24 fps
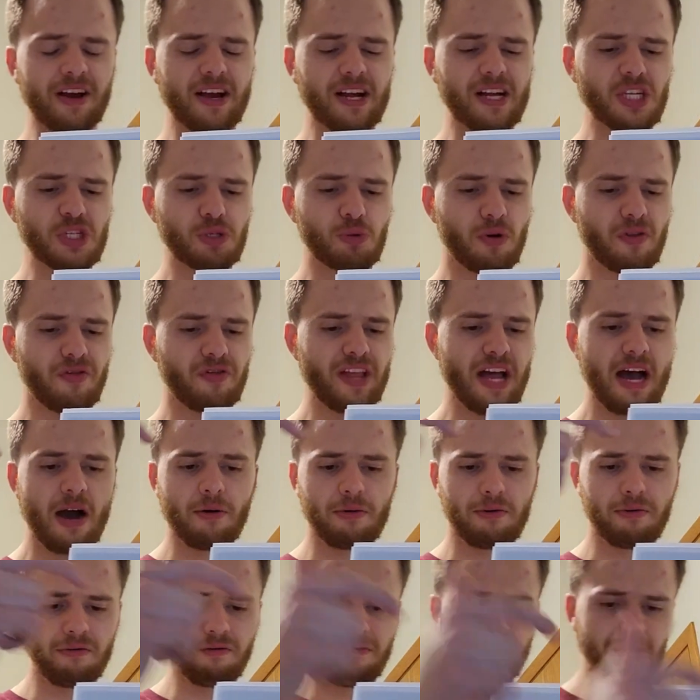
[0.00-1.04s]
veins with
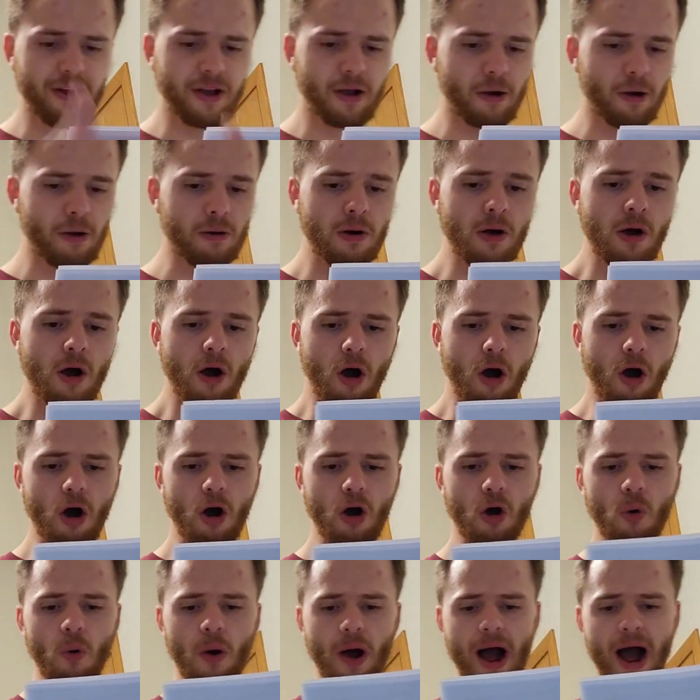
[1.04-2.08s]
doubt and fear.
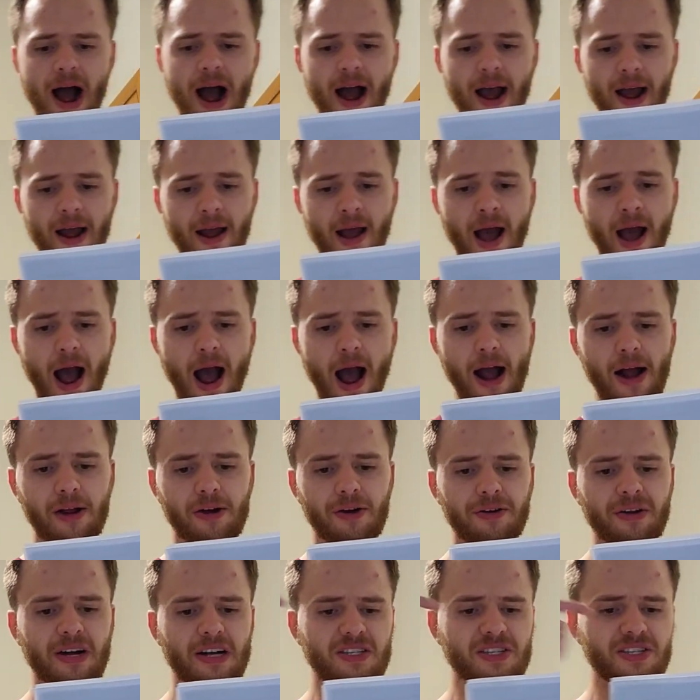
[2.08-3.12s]
Oh, I
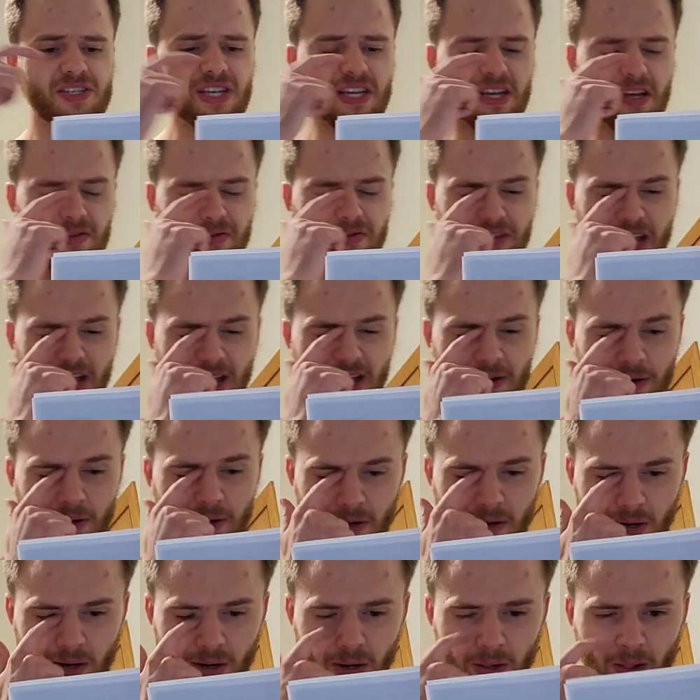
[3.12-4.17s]
could not see it then.
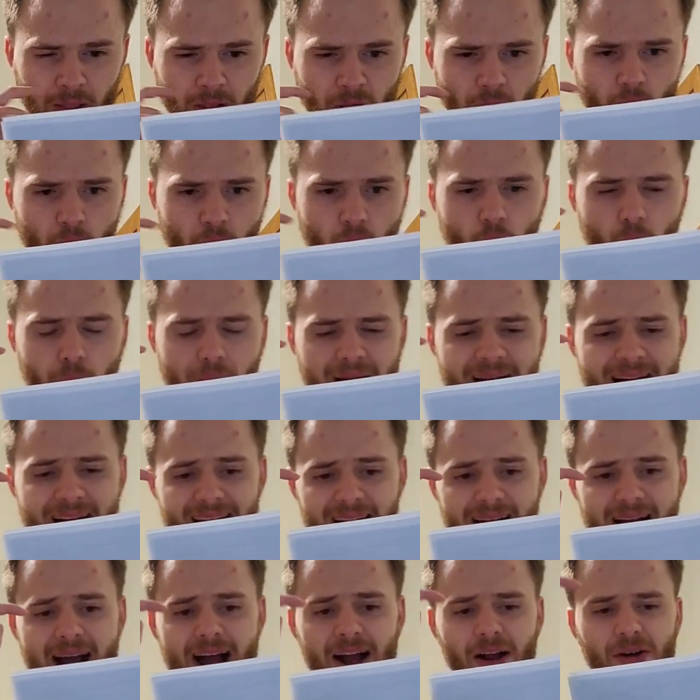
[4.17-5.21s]
Oh,
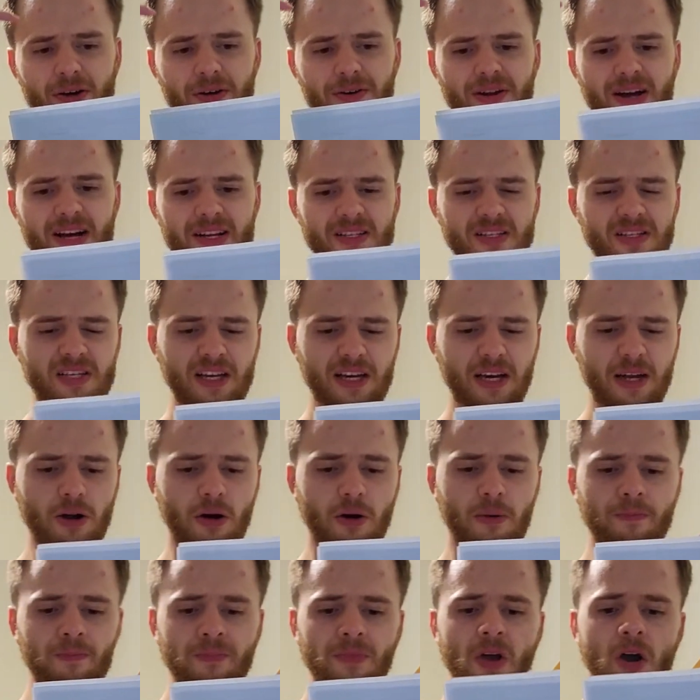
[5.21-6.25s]
I could not see it.
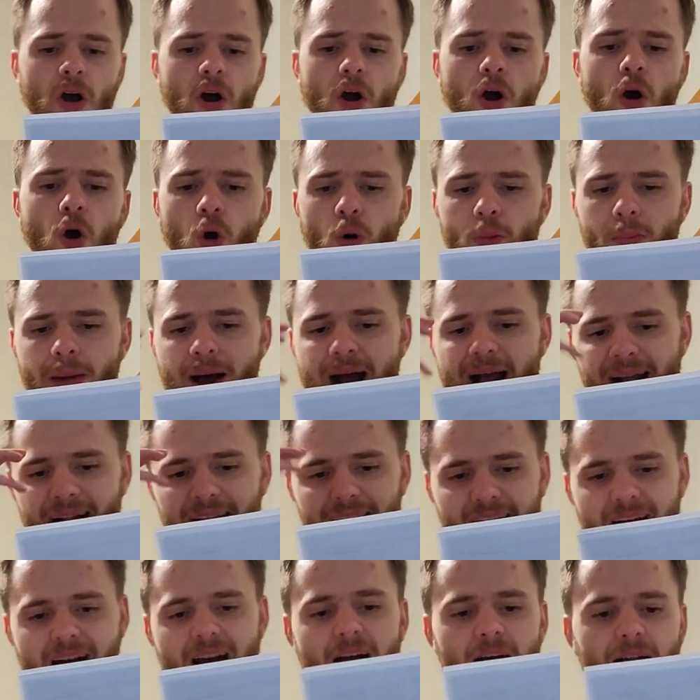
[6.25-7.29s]
Oh my
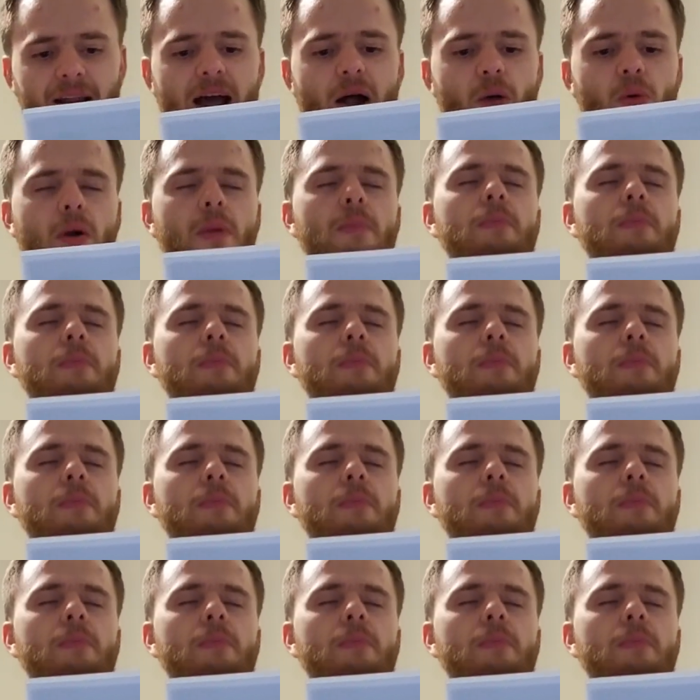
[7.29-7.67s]
God, I